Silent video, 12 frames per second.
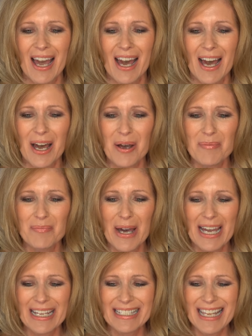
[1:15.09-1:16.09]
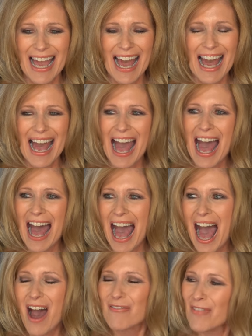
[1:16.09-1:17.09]
But
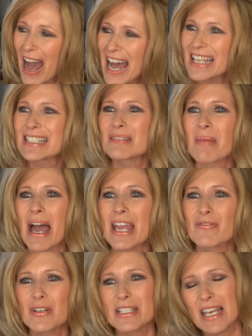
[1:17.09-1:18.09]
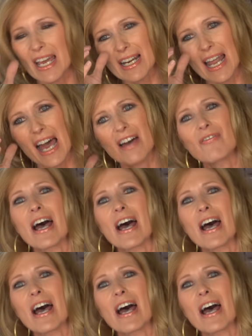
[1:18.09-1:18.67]
I find in my everyday life,